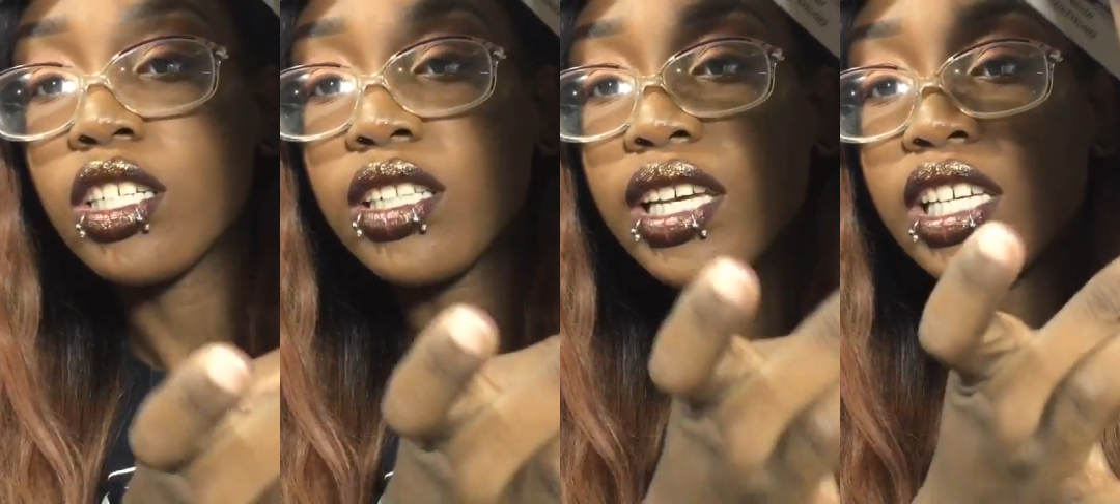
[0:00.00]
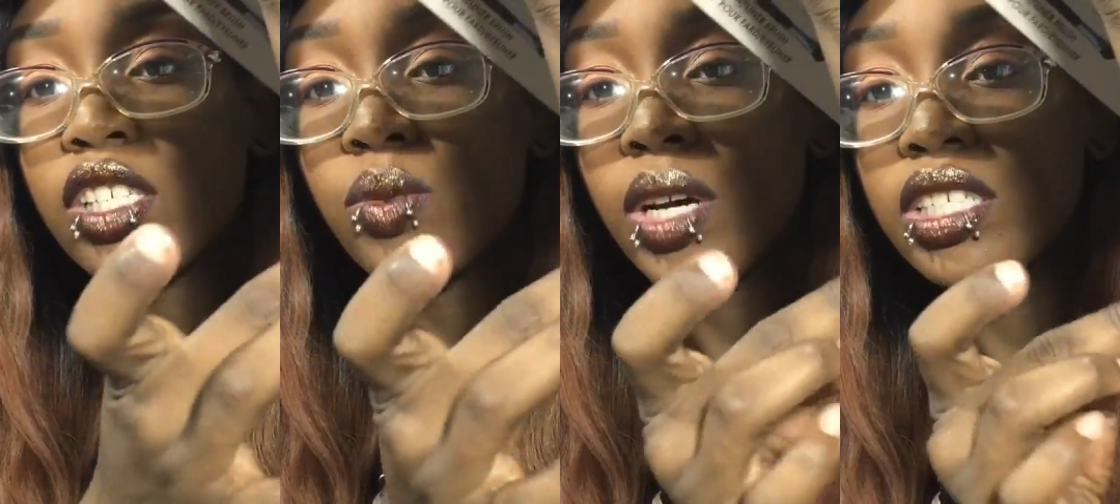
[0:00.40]
look like it
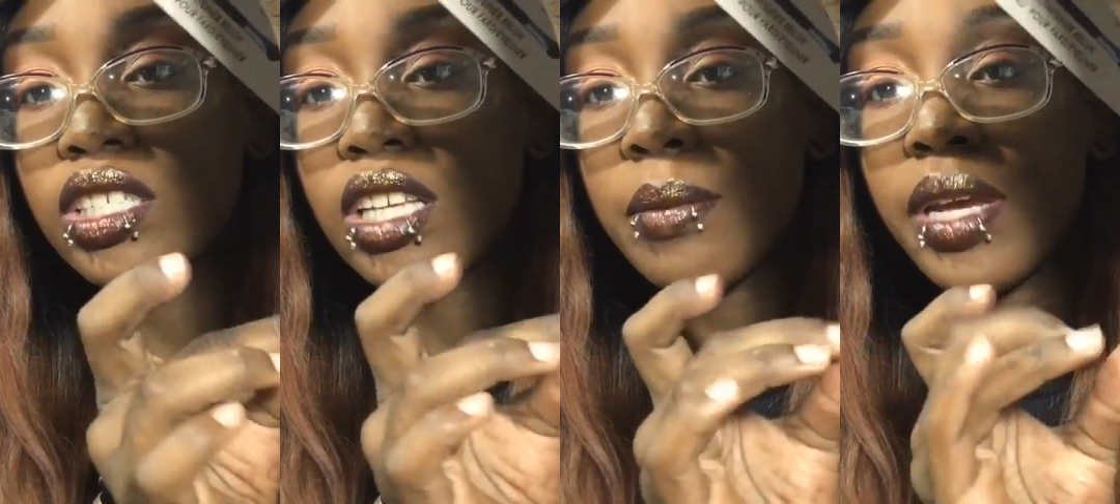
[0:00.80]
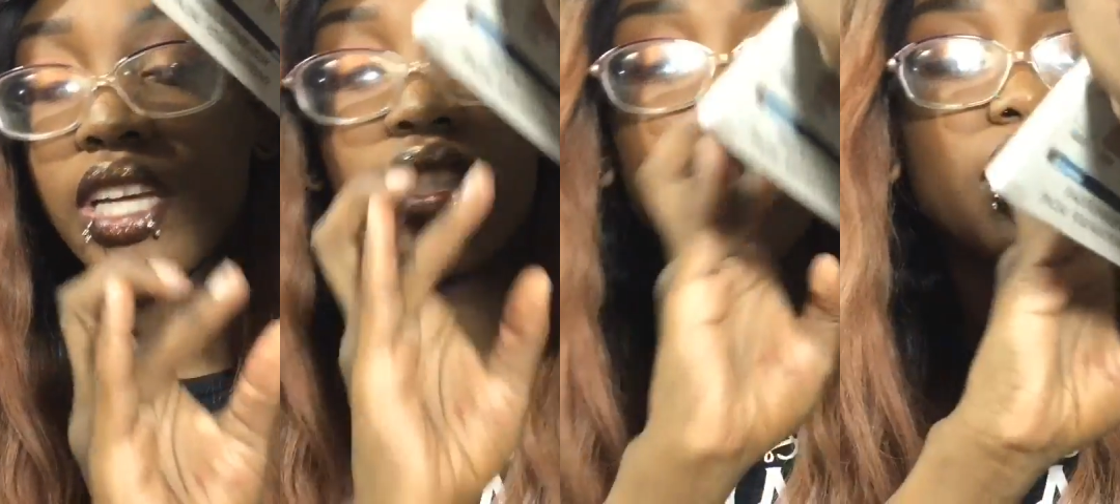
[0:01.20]
swatches that bad,
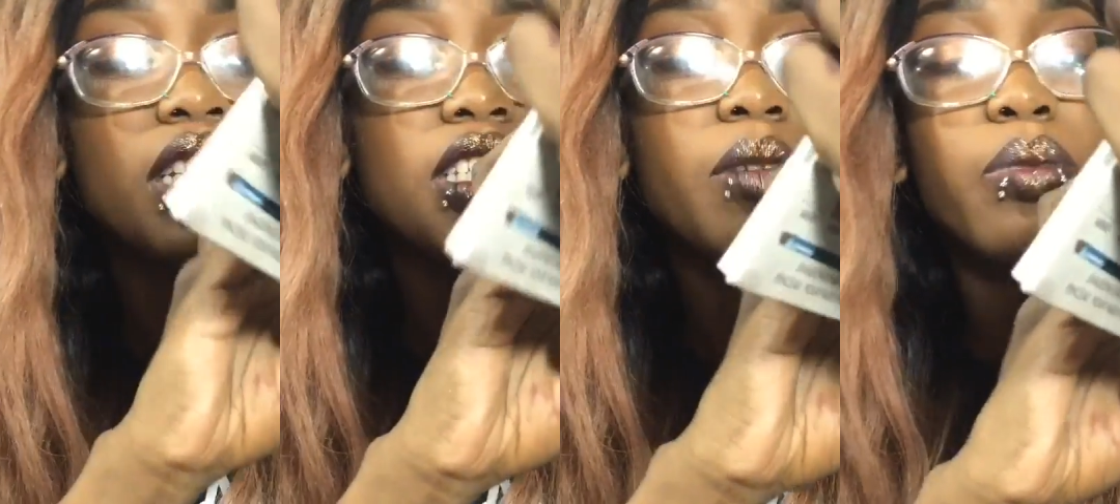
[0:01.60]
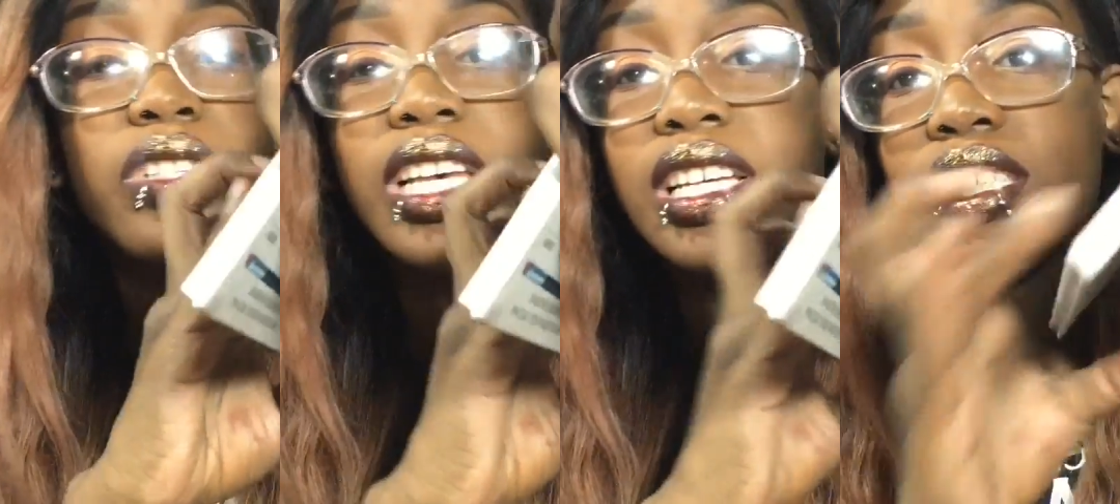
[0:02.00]
because it doesn't. But
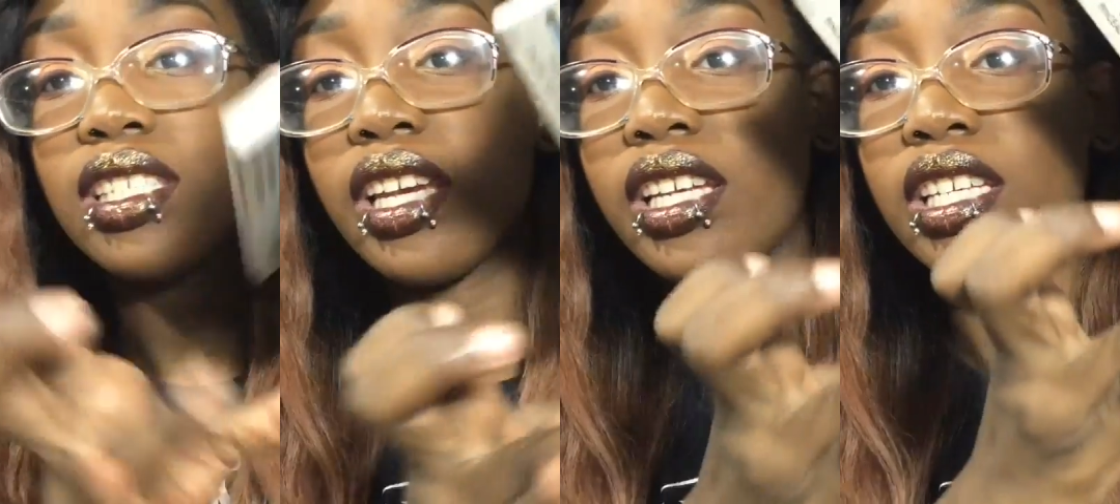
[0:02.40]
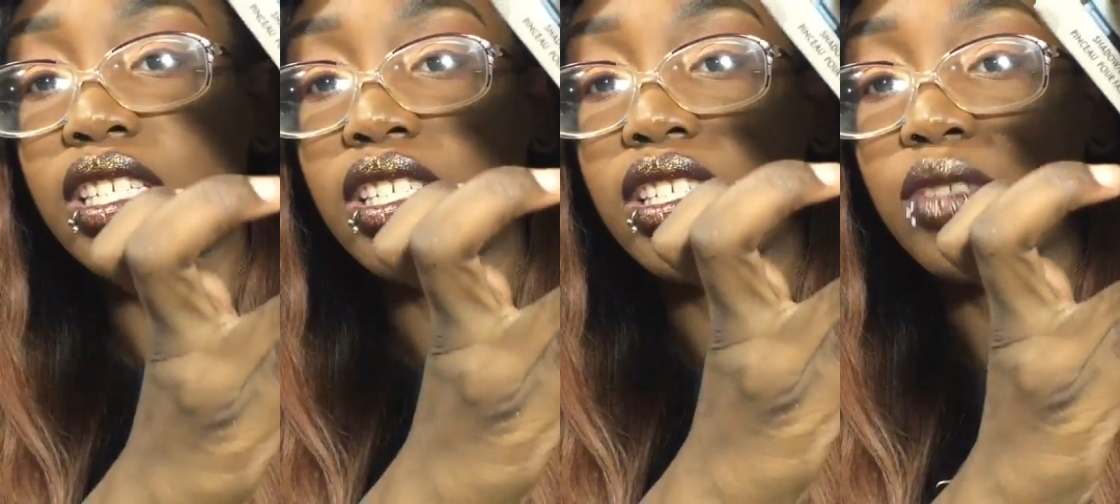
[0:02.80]
like I said,
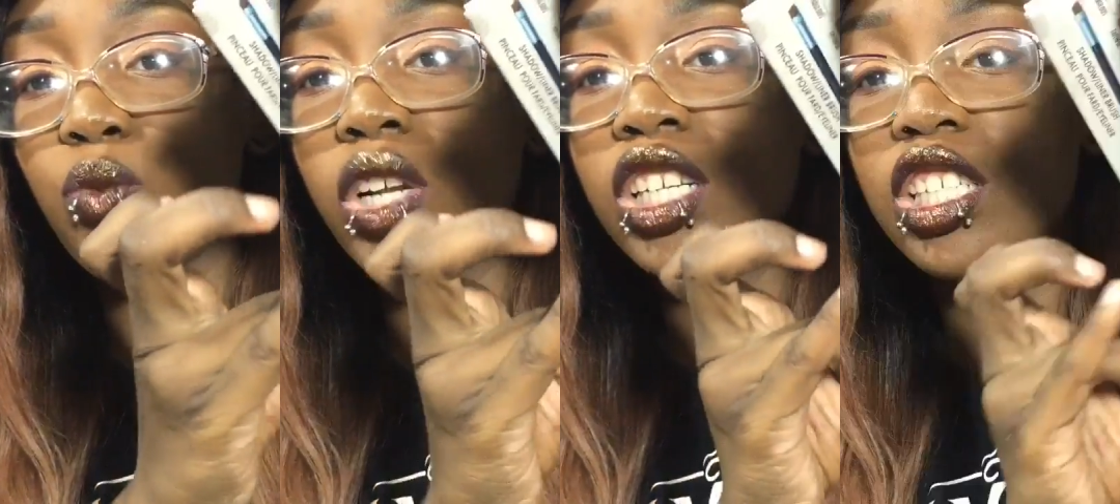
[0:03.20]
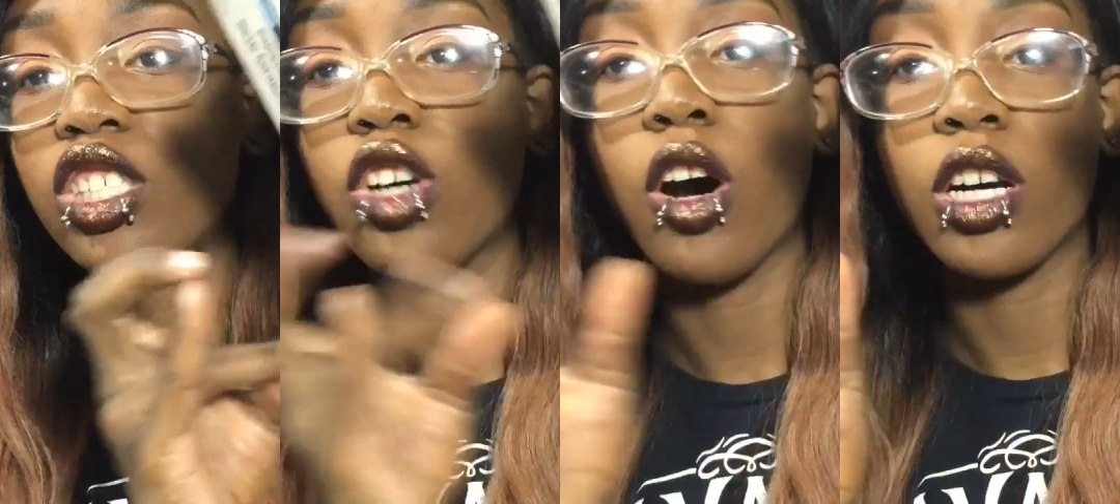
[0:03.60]
it's one of the
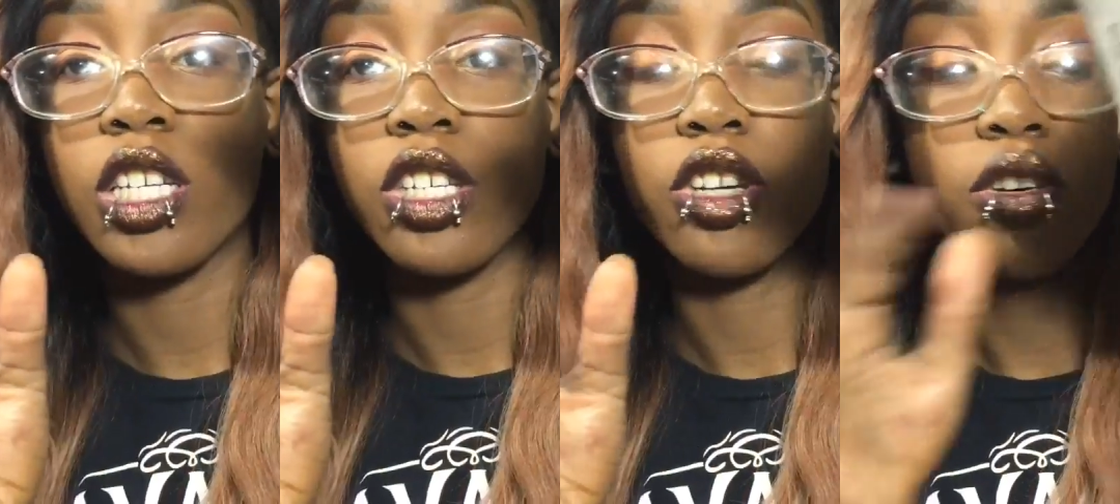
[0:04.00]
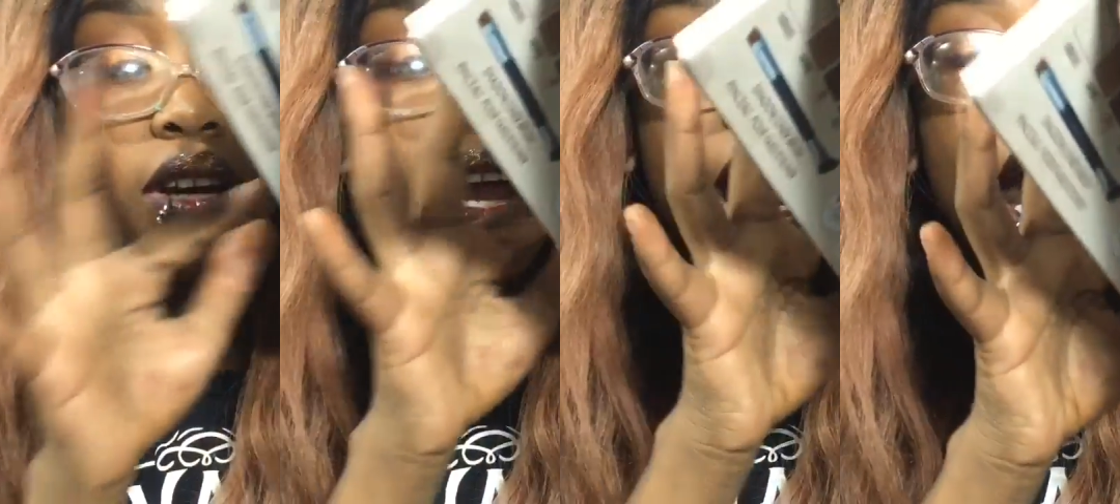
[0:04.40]

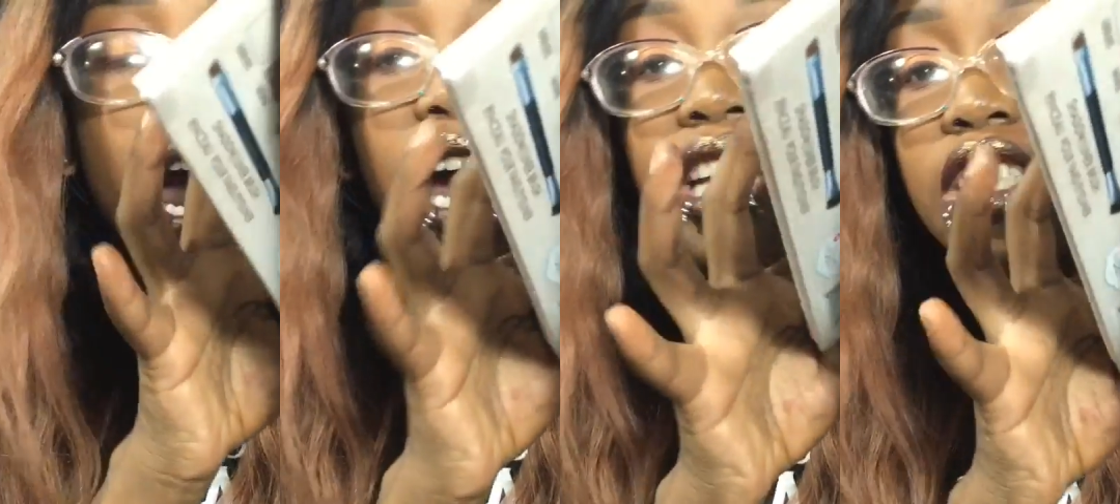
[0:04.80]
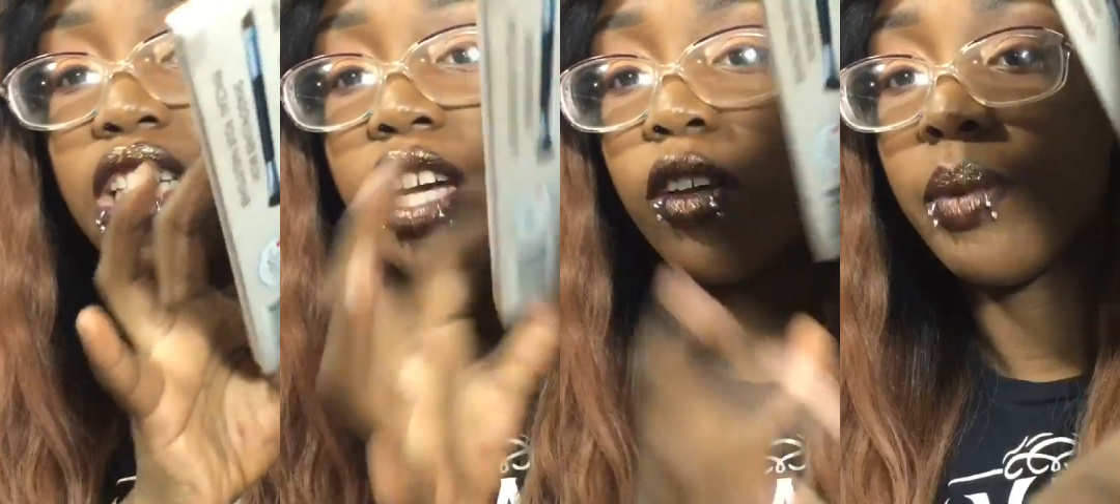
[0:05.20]
chalkier
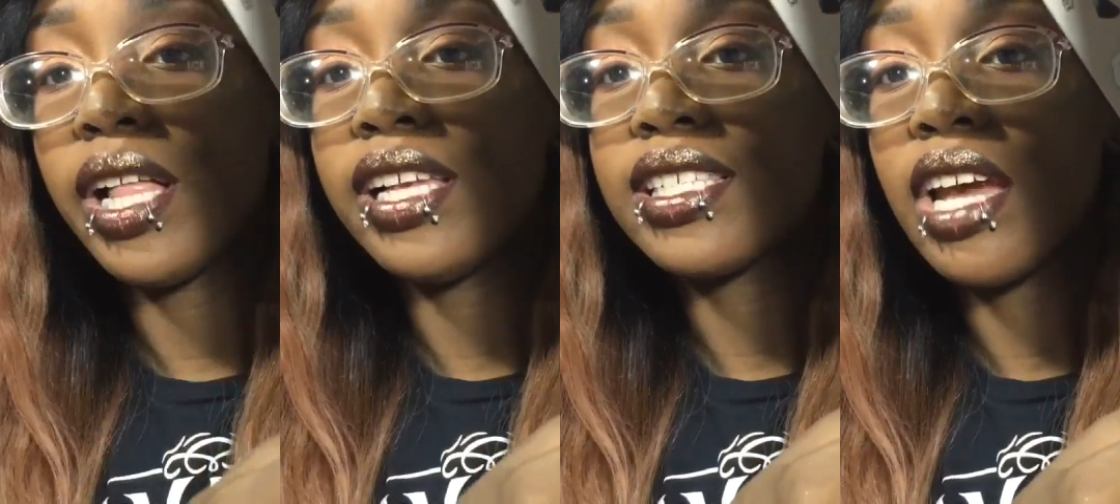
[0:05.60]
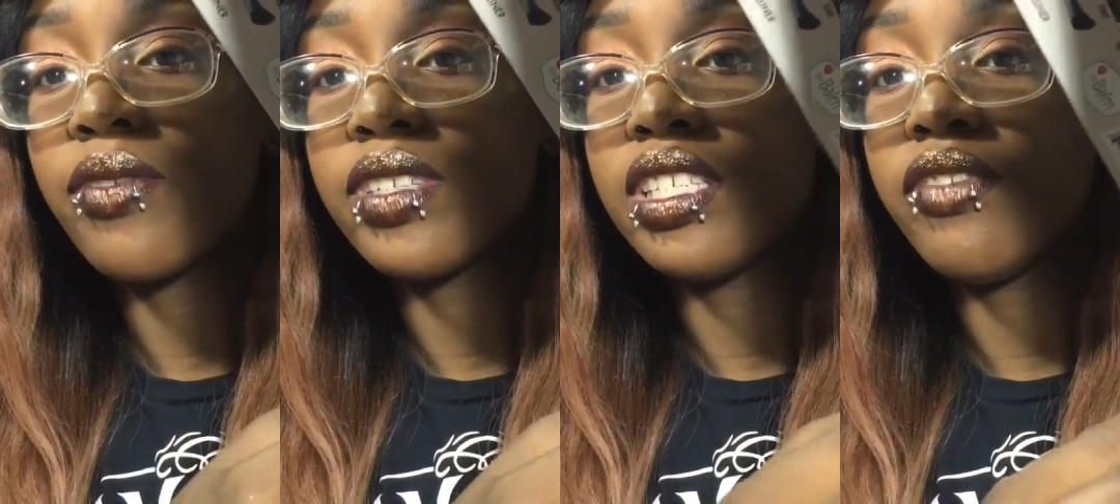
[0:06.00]
eyeshadow palettes I
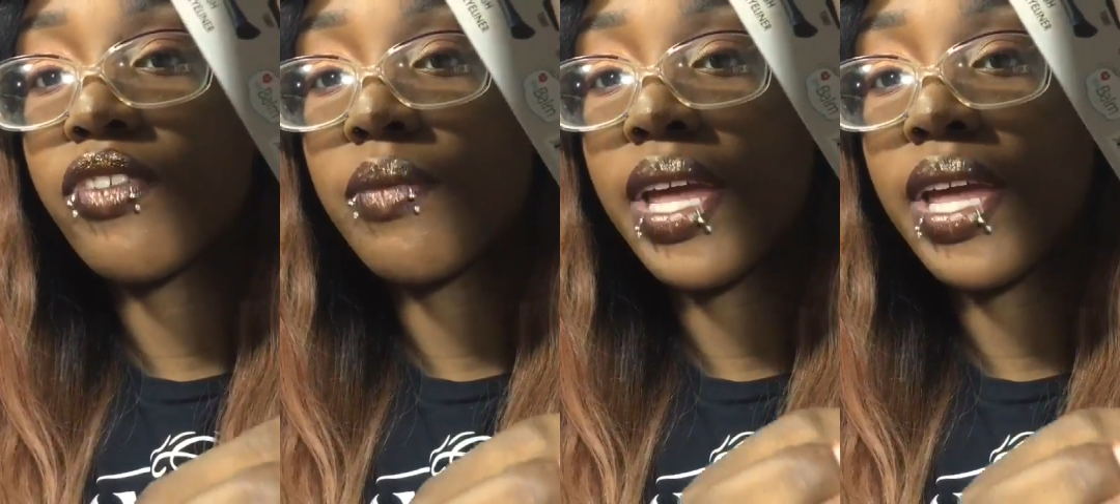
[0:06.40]
received from